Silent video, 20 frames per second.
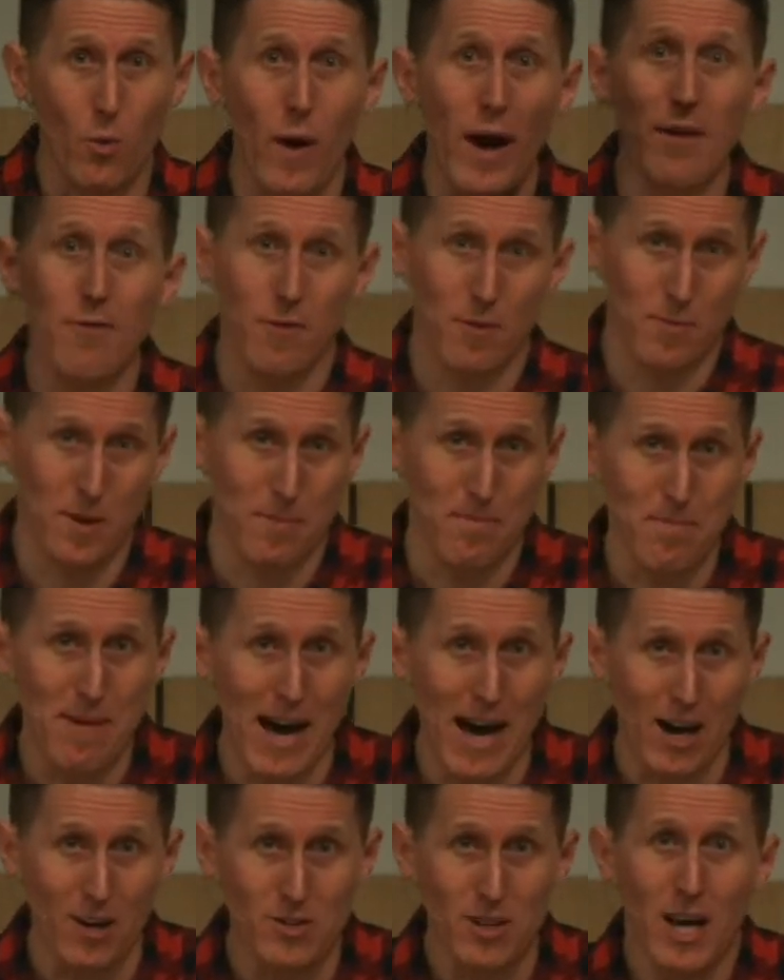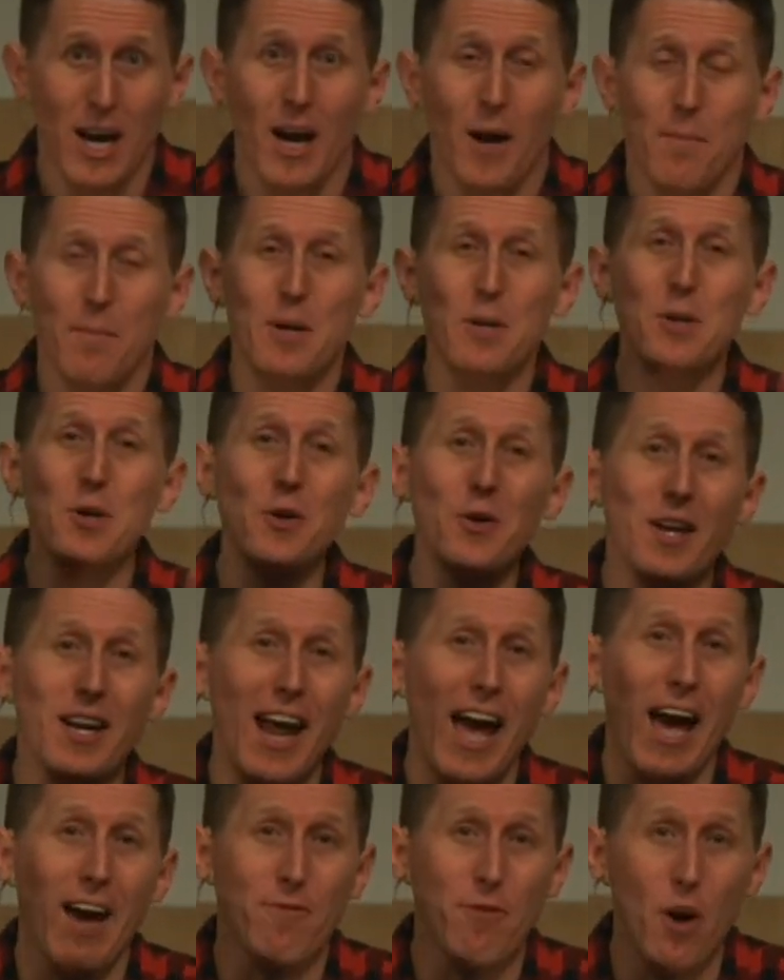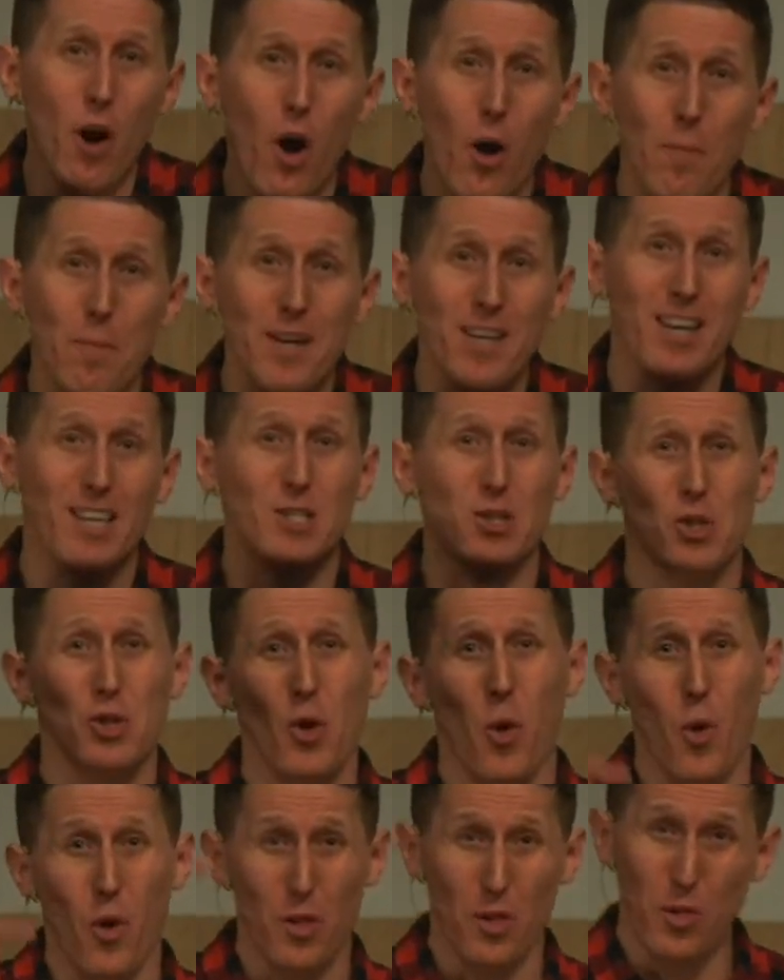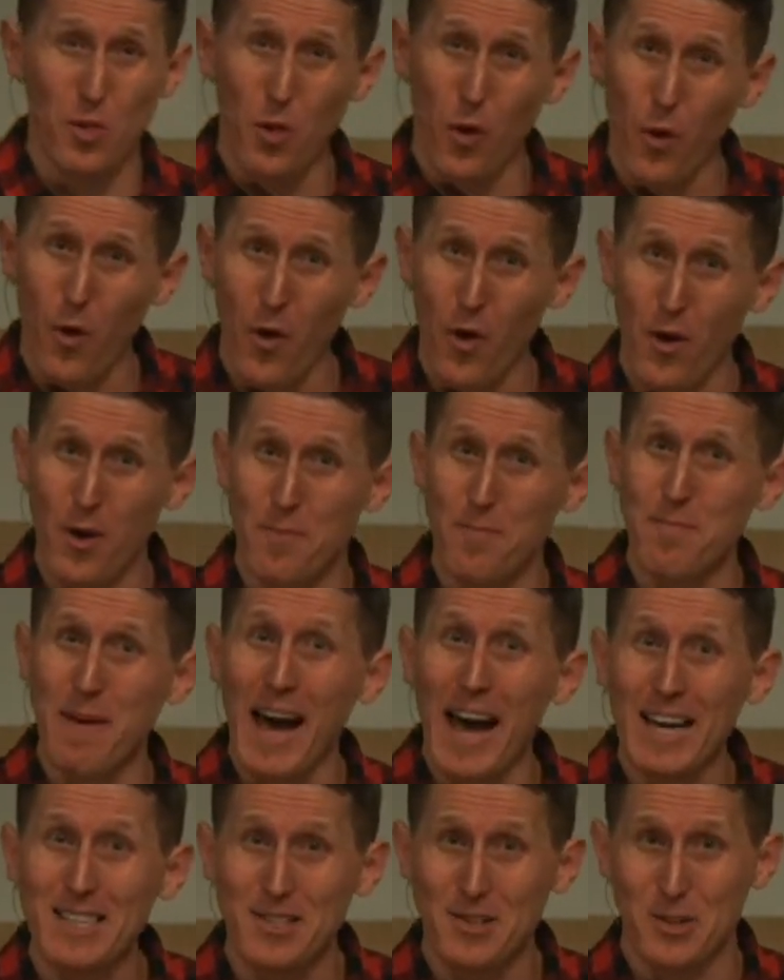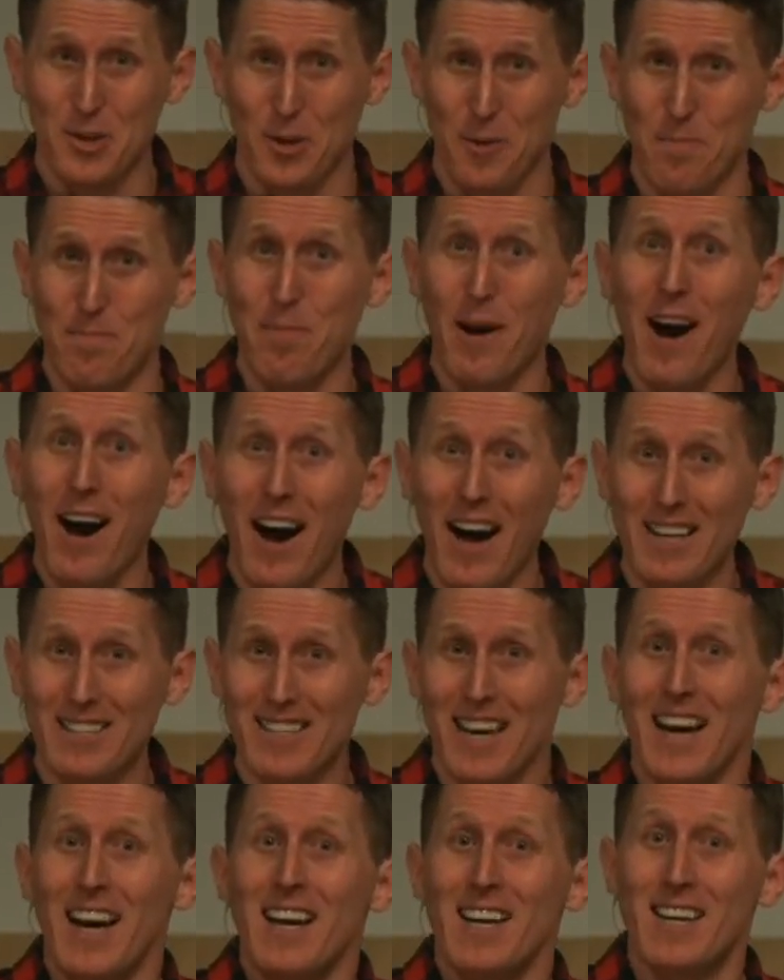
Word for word: away from the mouse, but you can have hope because your Lord, Master, Boss,